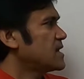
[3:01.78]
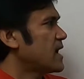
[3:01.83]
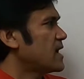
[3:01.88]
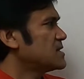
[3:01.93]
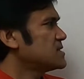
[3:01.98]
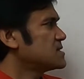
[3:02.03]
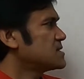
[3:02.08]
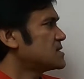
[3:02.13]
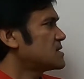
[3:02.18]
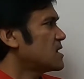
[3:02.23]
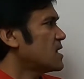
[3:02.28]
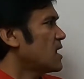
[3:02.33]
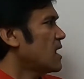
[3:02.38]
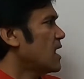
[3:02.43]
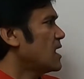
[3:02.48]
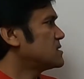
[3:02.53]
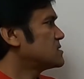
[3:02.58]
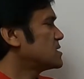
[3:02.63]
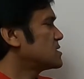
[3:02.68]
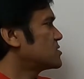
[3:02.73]
tense
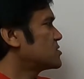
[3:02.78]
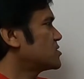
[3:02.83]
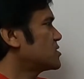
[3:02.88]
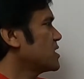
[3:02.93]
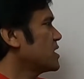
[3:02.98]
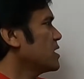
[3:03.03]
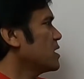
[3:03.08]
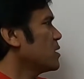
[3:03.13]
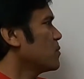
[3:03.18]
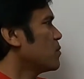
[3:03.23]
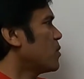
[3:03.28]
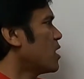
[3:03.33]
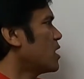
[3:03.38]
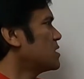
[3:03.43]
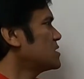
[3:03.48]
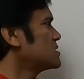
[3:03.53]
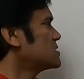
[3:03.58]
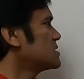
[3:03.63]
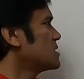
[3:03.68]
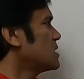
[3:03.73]
has 3
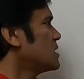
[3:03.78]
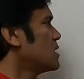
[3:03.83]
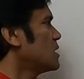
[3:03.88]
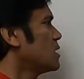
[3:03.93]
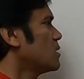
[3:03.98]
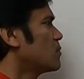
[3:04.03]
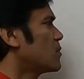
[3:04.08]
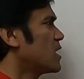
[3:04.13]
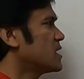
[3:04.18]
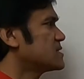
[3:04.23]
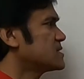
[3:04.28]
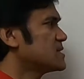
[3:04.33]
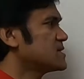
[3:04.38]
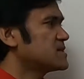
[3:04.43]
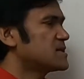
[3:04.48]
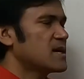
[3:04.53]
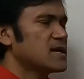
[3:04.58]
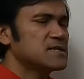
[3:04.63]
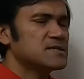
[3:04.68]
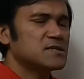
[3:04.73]
parts:
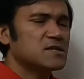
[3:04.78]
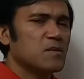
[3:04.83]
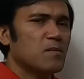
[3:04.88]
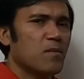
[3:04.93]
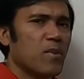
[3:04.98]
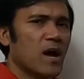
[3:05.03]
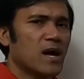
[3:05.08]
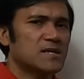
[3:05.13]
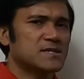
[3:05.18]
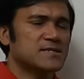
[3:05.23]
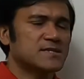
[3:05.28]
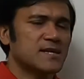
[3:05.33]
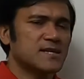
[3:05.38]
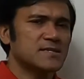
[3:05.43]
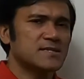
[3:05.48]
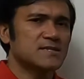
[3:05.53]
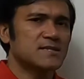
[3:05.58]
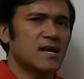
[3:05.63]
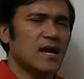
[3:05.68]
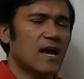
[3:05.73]
present tense, past
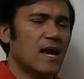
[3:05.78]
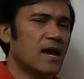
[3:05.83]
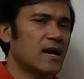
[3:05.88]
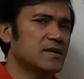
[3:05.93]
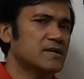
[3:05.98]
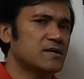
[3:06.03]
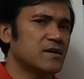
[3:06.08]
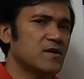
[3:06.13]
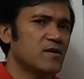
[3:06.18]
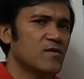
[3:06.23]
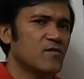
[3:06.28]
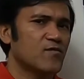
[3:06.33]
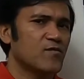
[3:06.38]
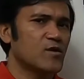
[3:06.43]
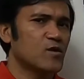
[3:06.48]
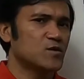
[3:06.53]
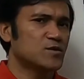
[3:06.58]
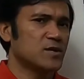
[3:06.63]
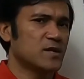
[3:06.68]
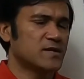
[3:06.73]
tense, and
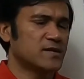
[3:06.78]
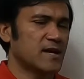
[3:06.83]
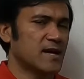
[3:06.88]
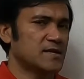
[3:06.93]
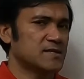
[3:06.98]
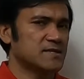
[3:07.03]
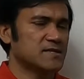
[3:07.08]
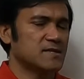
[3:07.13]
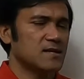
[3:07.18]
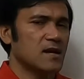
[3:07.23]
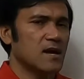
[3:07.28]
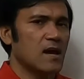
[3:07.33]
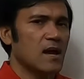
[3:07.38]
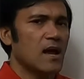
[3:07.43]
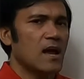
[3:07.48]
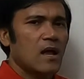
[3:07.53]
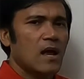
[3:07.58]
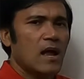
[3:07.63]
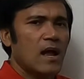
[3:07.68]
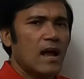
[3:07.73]
future tense.
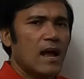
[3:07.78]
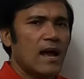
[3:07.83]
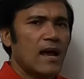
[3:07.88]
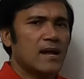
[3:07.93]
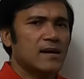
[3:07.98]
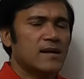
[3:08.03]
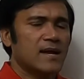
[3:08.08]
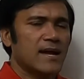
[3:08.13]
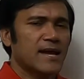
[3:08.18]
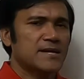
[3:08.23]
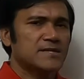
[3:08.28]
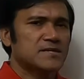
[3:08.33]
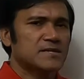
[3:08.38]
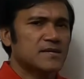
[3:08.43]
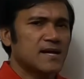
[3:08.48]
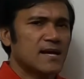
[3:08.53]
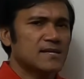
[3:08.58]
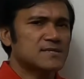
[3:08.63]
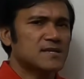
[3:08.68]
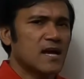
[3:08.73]
And each
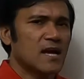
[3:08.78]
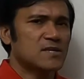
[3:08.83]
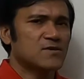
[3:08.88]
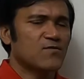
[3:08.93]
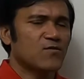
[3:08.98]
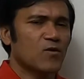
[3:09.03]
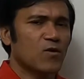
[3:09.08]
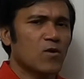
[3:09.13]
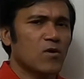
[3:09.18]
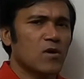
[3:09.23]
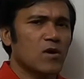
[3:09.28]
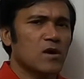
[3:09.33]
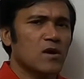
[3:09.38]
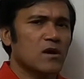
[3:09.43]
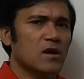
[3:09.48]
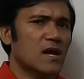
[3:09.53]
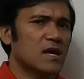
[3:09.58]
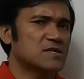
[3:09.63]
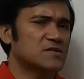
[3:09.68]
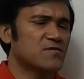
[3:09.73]
tense has 4
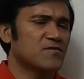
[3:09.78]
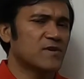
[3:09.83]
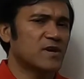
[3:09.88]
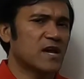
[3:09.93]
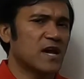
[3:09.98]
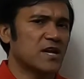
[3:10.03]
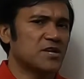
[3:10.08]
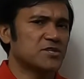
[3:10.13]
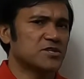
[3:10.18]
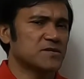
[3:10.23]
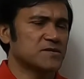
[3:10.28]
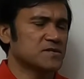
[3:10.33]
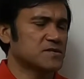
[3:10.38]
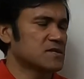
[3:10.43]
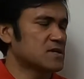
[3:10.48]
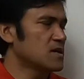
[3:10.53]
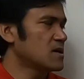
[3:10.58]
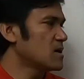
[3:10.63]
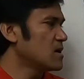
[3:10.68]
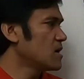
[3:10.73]
classifications.